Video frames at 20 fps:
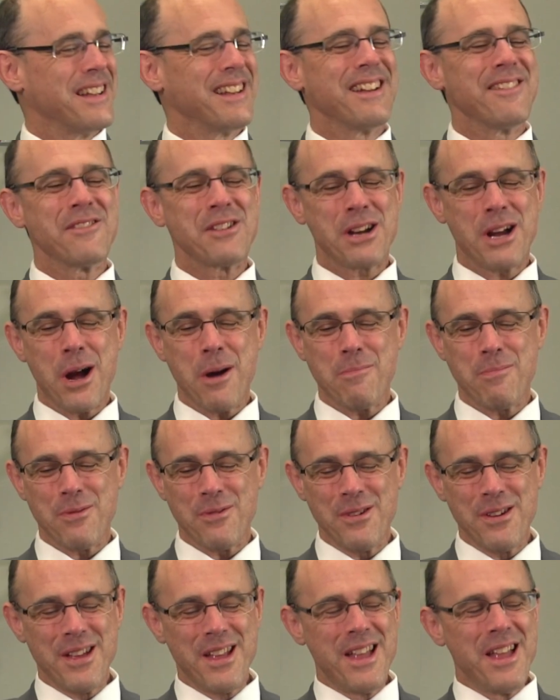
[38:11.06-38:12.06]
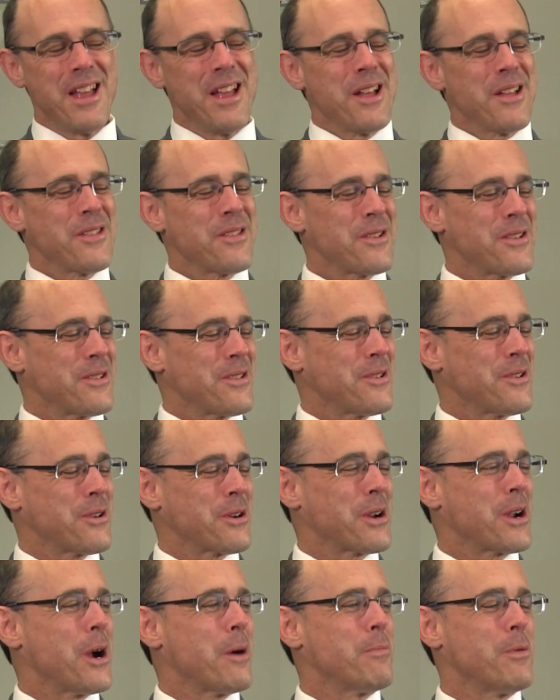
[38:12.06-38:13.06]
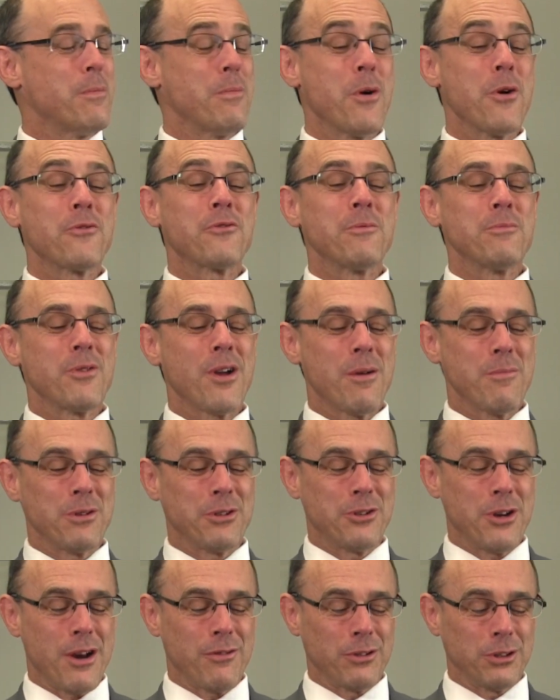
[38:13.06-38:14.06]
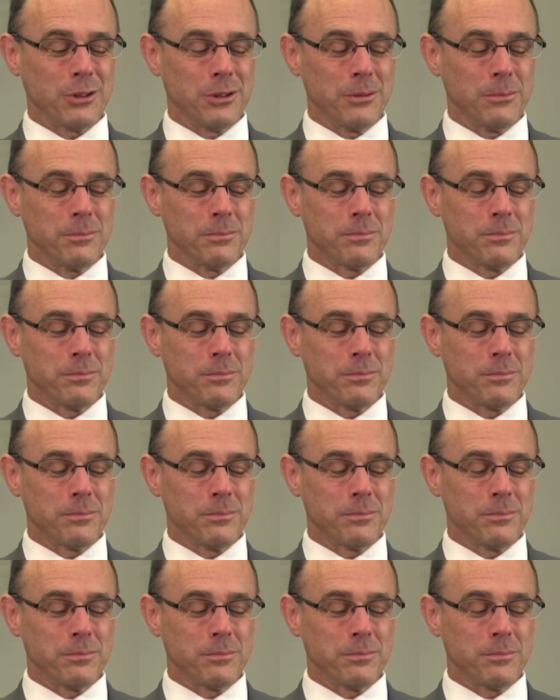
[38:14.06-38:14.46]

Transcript: in those couple, quiet times? There, there, are a couple, both from Thomas Jefferson.